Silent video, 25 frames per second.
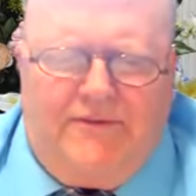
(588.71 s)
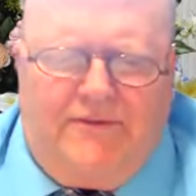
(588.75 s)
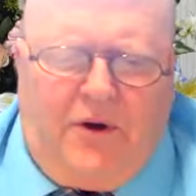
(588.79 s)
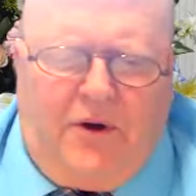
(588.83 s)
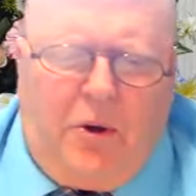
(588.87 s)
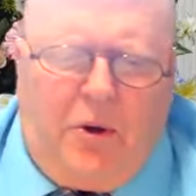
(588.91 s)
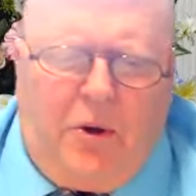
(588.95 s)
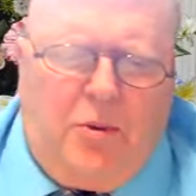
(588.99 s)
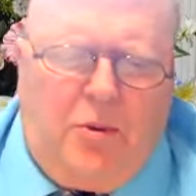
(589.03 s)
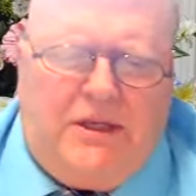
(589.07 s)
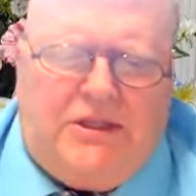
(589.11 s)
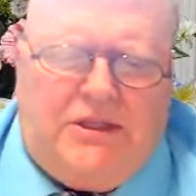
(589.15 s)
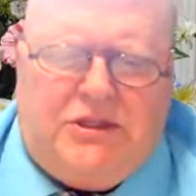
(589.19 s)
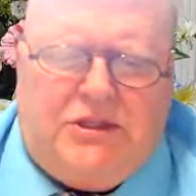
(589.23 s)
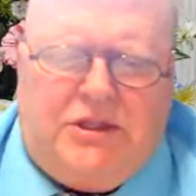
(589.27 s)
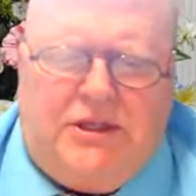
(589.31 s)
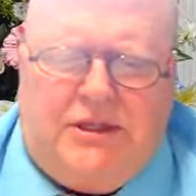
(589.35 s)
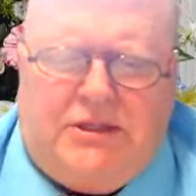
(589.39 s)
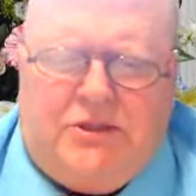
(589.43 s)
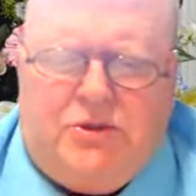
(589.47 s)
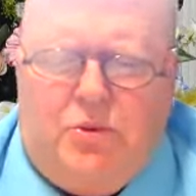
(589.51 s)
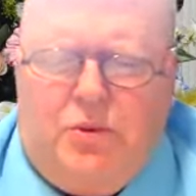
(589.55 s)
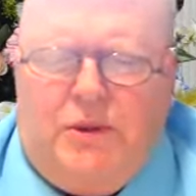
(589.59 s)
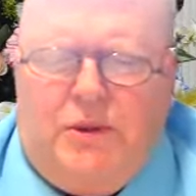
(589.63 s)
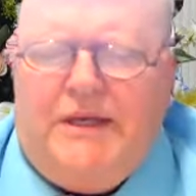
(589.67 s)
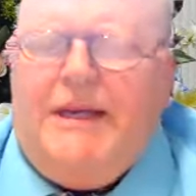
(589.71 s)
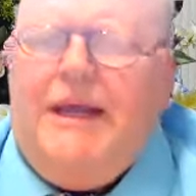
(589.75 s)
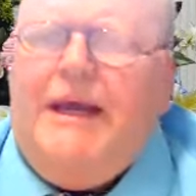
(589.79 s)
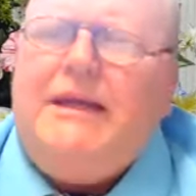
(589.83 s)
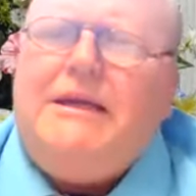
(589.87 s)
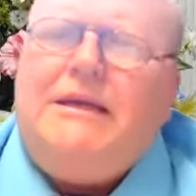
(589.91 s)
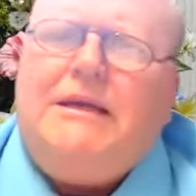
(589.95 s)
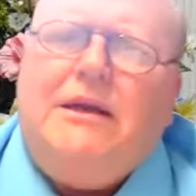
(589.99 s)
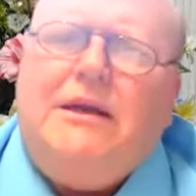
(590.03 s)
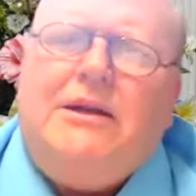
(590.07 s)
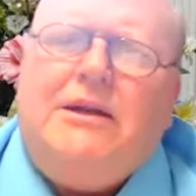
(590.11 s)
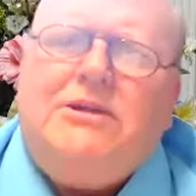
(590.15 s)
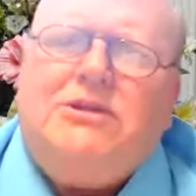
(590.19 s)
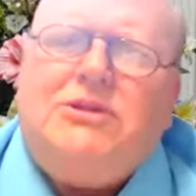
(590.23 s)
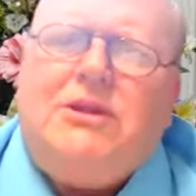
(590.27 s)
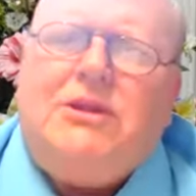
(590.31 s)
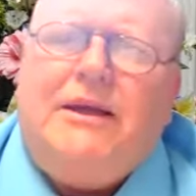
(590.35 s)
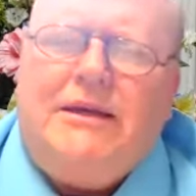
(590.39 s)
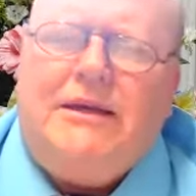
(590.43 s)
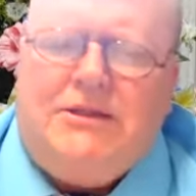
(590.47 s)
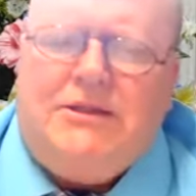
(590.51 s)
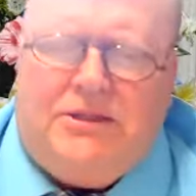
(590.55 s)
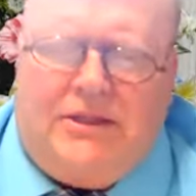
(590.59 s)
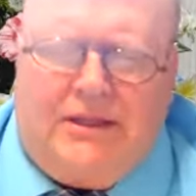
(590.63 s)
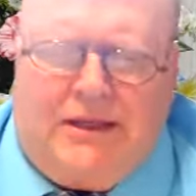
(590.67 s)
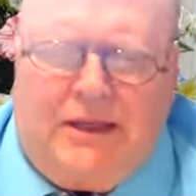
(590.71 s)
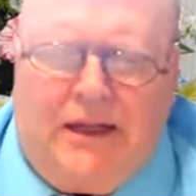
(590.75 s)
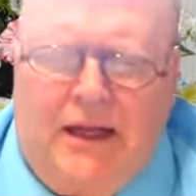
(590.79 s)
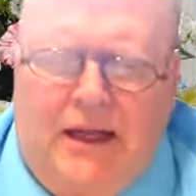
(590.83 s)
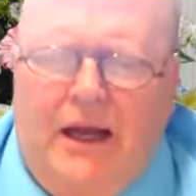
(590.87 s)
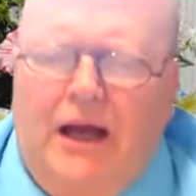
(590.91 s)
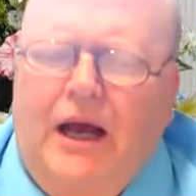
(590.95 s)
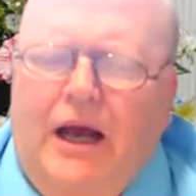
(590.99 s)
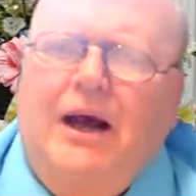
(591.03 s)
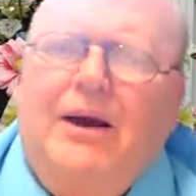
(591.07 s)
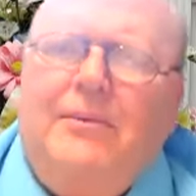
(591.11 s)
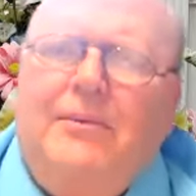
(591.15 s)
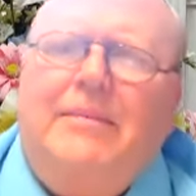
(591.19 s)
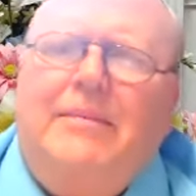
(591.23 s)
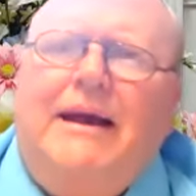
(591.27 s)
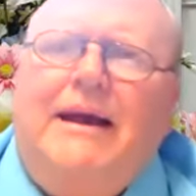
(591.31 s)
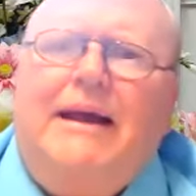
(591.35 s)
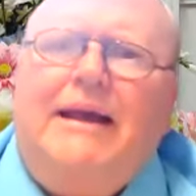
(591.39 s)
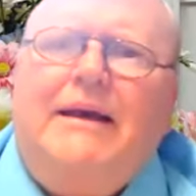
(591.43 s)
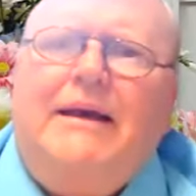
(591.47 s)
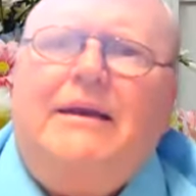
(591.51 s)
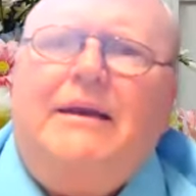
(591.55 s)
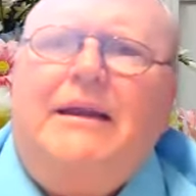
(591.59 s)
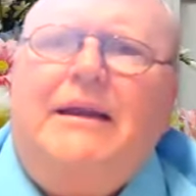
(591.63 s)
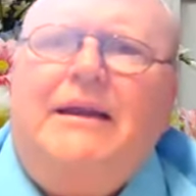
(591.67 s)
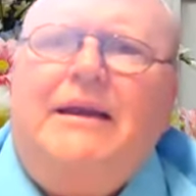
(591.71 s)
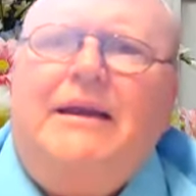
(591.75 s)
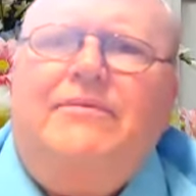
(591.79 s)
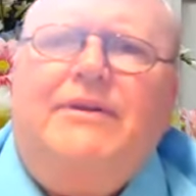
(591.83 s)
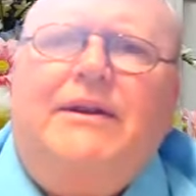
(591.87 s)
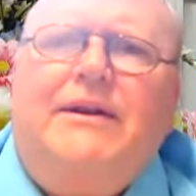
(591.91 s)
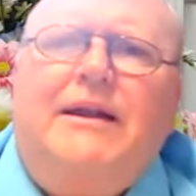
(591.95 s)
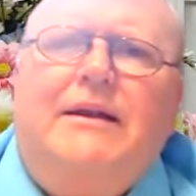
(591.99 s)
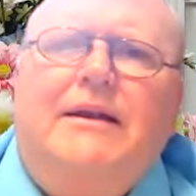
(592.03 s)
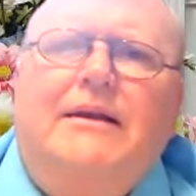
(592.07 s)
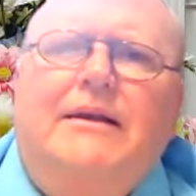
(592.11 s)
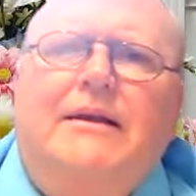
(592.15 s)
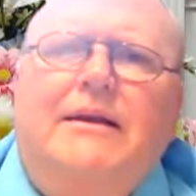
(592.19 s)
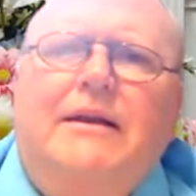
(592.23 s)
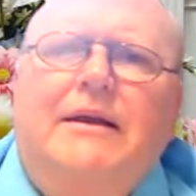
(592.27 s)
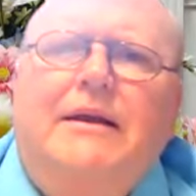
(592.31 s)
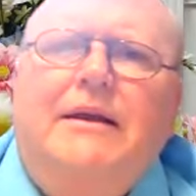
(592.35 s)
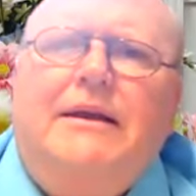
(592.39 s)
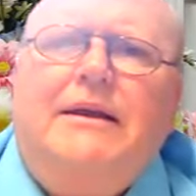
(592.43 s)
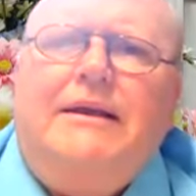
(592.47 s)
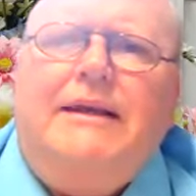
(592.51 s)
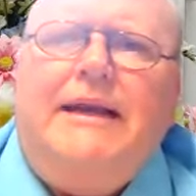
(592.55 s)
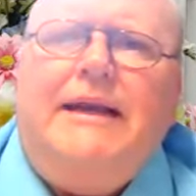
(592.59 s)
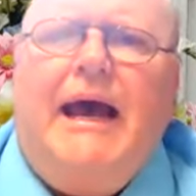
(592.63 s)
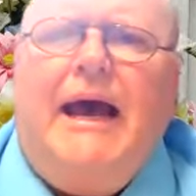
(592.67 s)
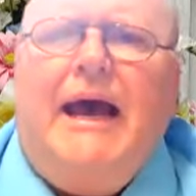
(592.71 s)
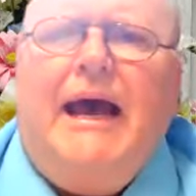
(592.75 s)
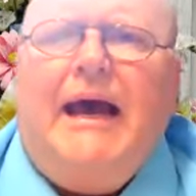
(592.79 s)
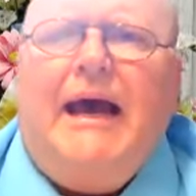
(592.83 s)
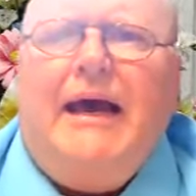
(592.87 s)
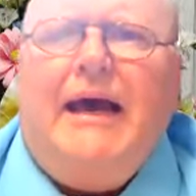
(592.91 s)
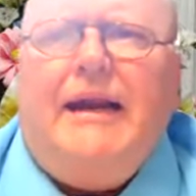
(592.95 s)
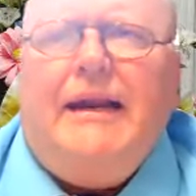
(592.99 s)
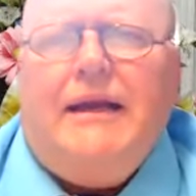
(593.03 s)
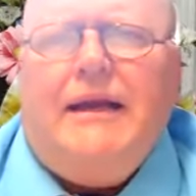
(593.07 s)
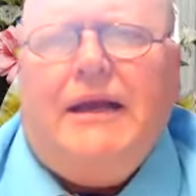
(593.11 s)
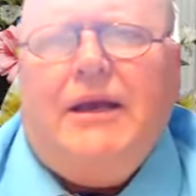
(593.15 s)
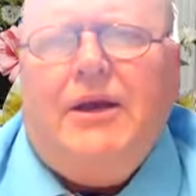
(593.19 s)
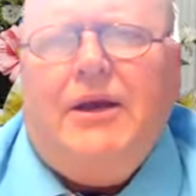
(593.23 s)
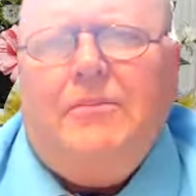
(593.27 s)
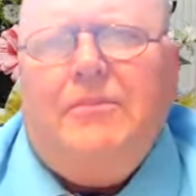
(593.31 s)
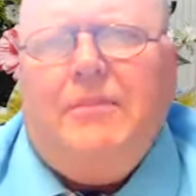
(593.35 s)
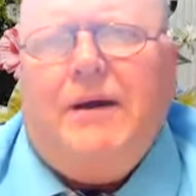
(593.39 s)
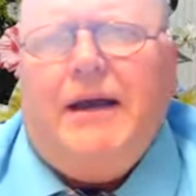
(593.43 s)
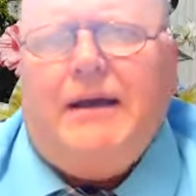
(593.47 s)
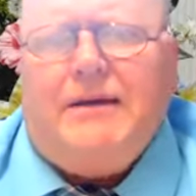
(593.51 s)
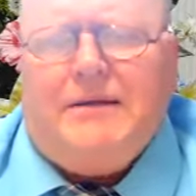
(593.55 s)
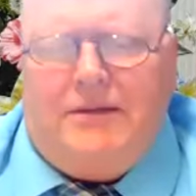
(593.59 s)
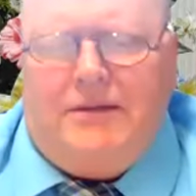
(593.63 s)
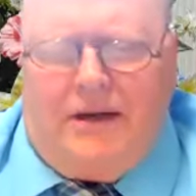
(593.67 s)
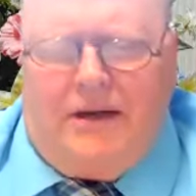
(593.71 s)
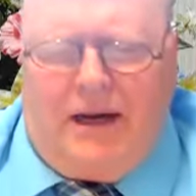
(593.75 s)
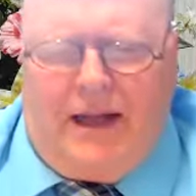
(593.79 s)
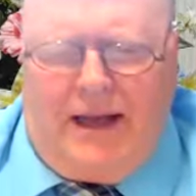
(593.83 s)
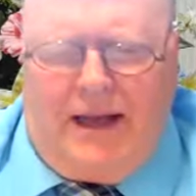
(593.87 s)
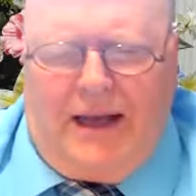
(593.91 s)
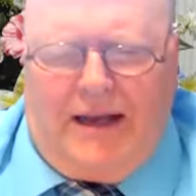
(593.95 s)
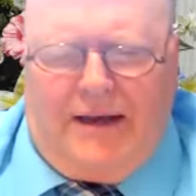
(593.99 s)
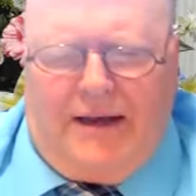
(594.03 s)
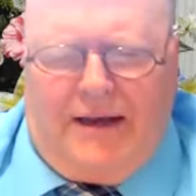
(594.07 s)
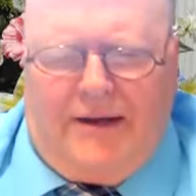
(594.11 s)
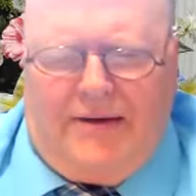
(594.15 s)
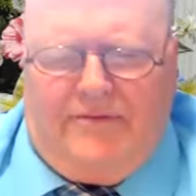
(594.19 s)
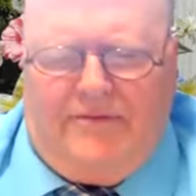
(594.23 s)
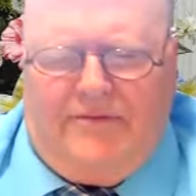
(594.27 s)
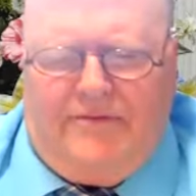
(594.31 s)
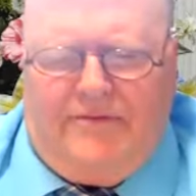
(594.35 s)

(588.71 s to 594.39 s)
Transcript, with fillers: Foolishness, ridiculous, they said. A man living and died and come back to life.